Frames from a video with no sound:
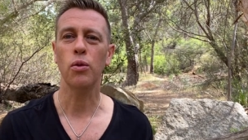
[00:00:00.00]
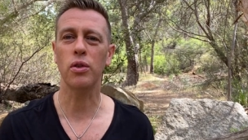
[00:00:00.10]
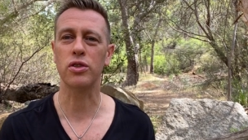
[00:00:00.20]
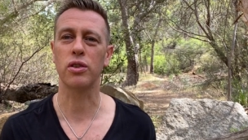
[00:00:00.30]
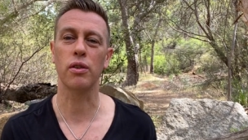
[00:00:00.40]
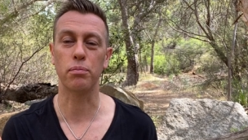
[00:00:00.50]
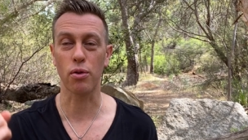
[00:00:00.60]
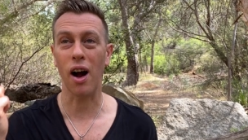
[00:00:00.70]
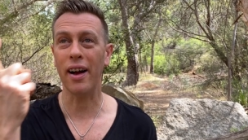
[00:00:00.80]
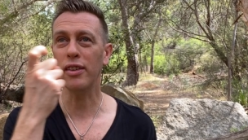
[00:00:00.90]
which
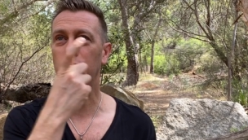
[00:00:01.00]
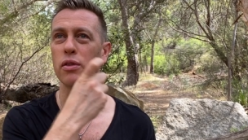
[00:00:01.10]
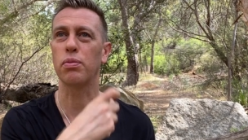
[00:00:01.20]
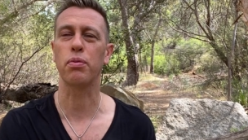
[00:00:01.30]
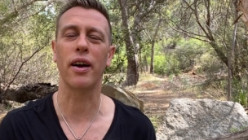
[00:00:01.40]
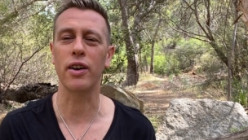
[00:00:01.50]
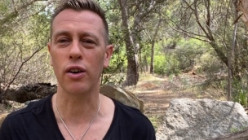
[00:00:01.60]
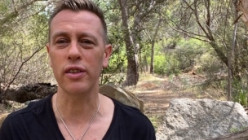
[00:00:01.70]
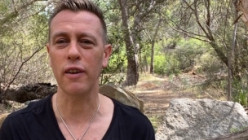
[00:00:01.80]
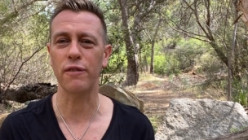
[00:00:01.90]
brides would spray
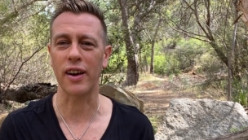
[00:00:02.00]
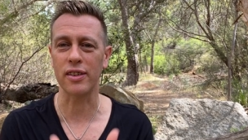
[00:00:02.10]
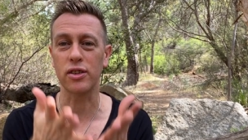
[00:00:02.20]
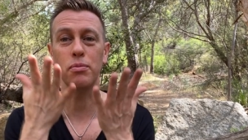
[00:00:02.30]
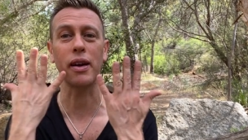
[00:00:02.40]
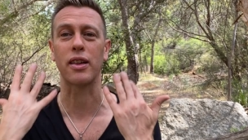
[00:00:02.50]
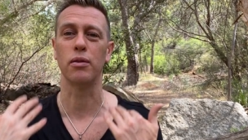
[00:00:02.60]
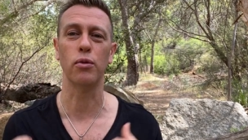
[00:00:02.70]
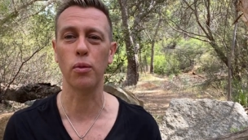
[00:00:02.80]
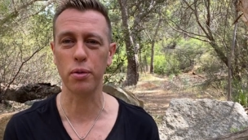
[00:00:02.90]
on their face to make
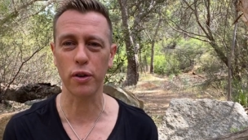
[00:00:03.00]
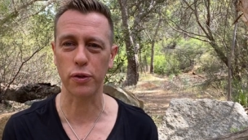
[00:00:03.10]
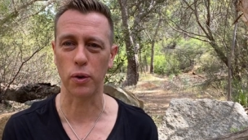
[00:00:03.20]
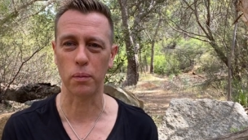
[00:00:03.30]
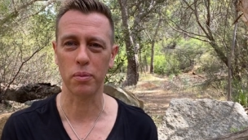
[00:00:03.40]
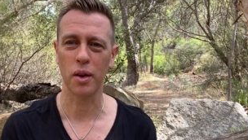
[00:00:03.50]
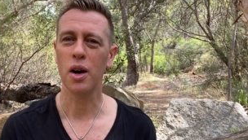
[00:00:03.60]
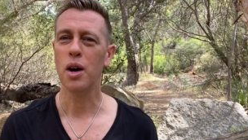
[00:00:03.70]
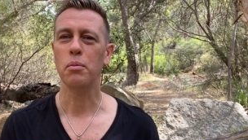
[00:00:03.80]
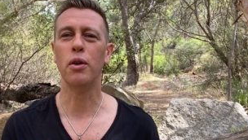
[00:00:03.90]
them more beautiful.
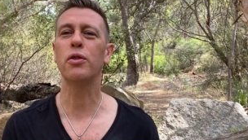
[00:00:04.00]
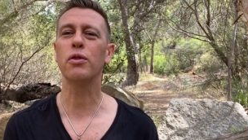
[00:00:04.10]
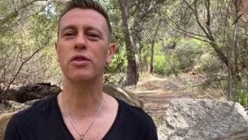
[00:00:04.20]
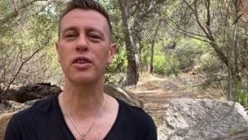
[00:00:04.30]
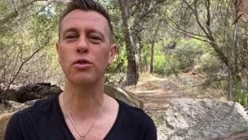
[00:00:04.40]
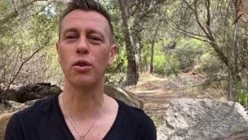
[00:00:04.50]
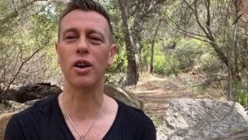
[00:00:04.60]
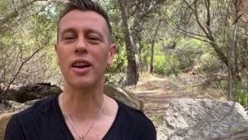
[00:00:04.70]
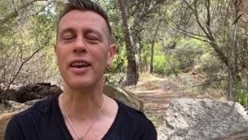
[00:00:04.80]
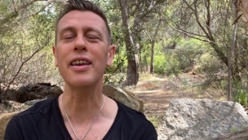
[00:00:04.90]
Myrtle essential
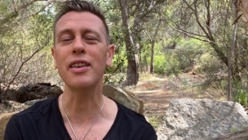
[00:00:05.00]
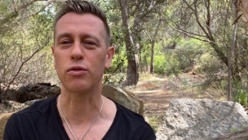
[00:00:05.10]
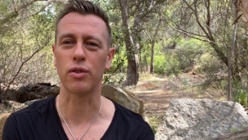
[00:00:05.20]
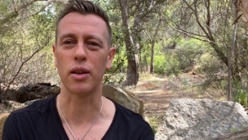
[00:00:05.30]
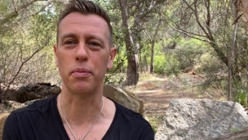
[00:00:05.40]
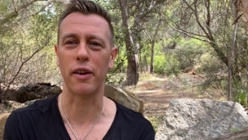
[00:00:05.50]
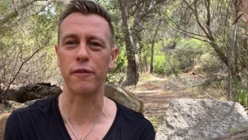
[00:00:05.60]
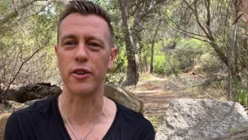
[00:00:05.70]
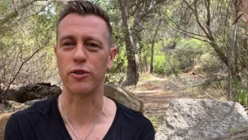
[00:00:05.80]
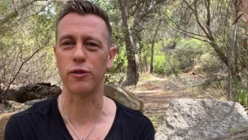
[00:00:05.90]
oil is really
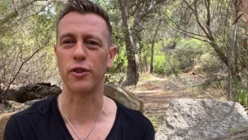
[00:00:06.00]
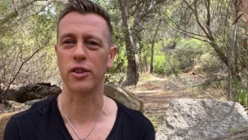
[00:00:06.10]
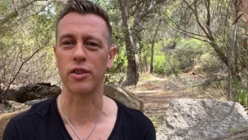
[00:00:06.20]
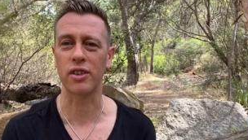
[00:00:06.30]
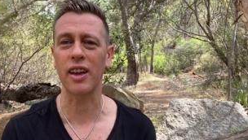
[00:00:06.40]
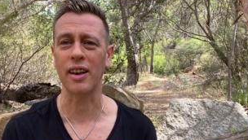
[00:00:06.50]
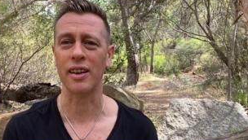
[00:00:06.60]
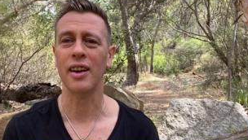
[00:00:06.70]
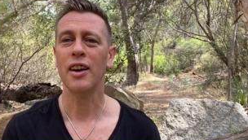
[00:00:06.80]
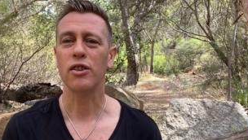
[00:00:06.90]
beneficial for the
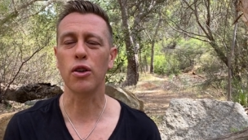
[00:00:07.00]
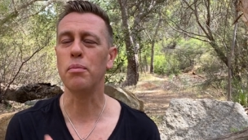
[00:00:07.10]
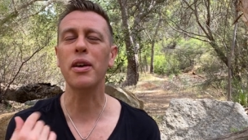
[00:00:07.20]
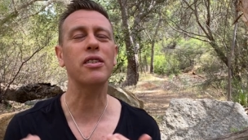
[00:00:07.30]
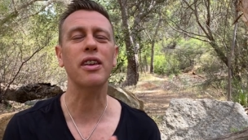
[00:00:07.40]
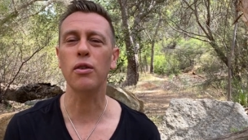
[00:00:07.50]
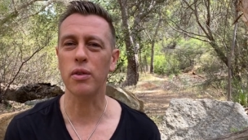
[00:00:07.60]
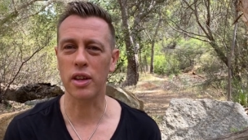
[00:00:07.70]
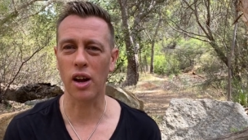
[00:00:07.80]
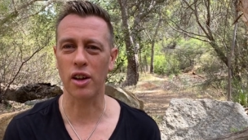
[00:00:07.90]
skin, so mixing
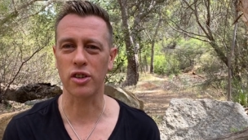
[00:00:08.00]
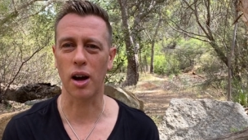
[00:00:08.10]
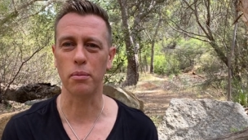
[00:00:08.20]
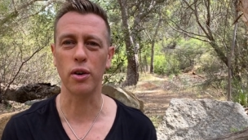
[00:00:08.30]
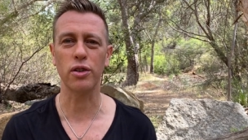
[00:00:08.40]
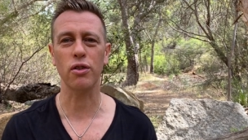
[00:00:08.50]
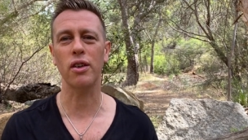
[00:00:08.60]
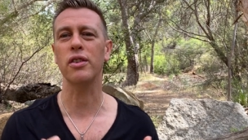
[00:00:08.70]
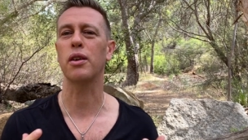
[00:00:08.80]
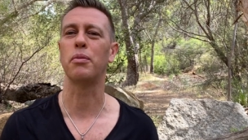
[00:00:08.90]
it with your nighttime
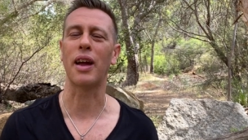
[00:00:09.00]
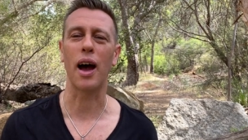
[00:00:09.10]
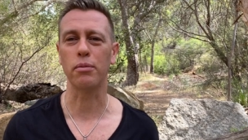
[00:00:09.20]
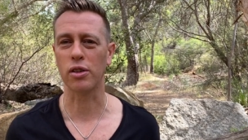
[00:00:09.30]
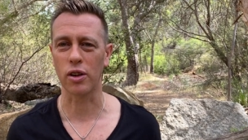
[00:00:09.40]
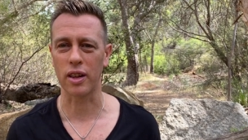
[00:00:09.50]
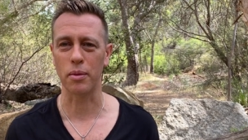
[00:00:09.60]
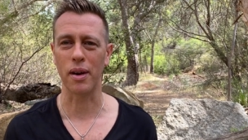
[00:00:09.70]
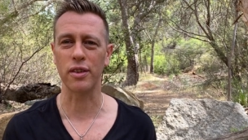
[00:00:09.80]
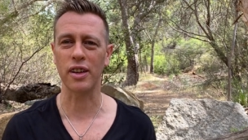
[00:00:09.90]
moisturizer can be
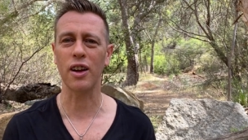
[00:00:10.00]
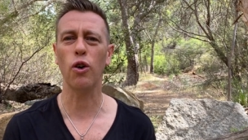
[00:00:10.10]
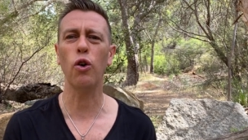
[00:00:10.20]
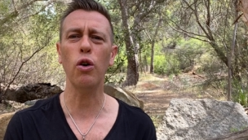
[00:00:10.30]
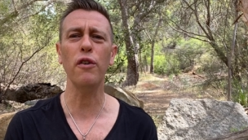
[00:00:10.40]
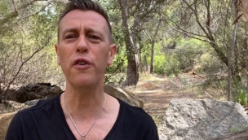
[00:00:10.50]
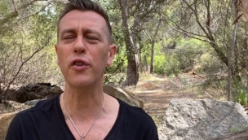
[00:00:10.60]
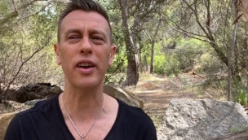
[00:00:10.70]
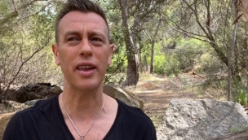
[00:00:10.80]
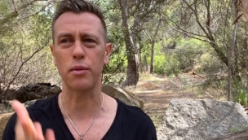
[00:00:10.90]
absolutely amazing. Or if
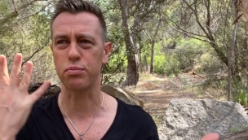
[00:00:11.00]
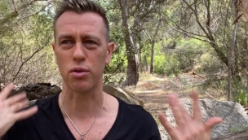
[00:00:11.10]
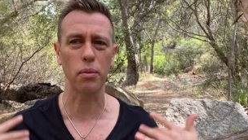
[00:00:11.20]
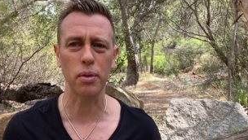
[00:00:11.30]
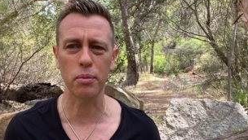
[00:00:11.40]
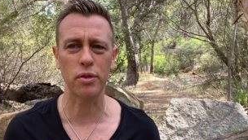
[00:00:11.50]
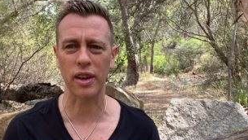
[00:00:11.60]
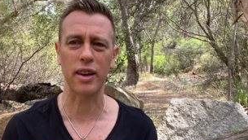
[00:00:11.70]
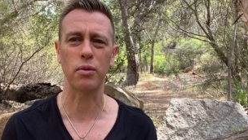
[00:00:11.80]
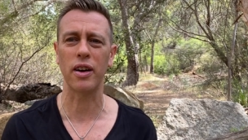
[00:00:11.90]
you've got any
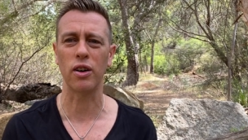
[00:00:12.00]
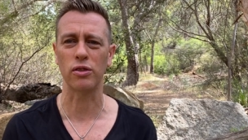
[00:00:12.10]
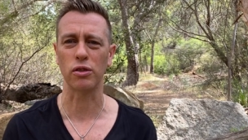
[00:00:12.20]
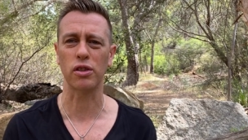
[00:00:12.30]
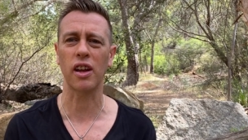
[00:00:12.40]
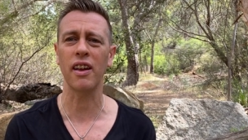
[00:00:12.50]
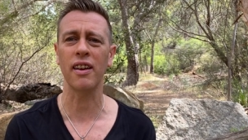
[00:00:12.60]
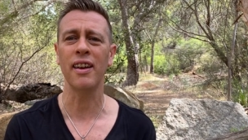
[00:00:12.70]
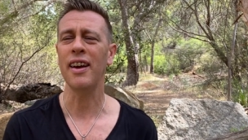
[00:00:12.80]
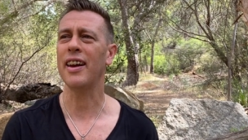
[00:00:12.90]
problems anywhere on your
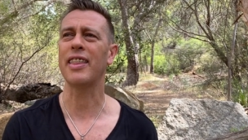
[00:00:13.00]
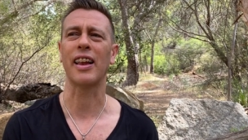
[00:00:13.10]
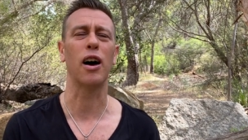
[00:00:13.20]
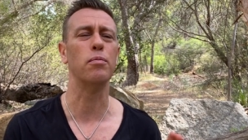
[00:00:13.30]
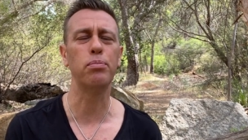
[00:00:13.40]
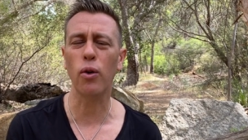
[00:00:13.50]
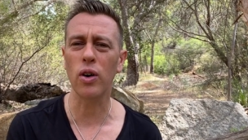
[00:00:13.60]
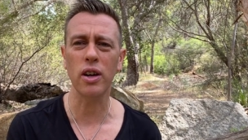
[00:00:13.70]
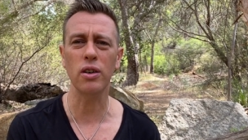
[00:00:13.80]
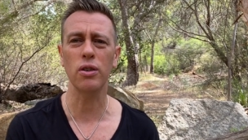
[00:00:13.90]
skin, anything like
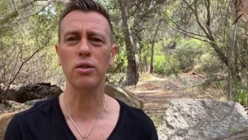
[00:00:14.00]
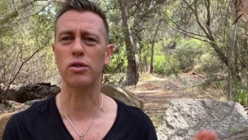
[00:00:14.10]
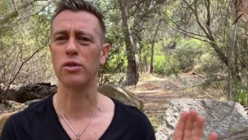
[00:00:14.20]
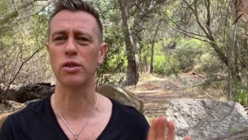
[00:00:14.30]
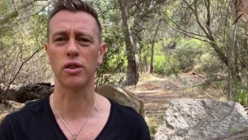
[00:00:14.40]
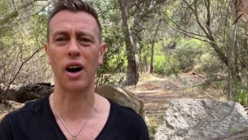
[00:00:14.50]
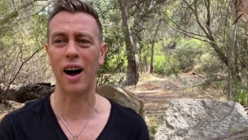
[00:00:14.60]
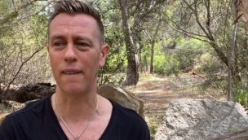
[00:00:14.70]
boils or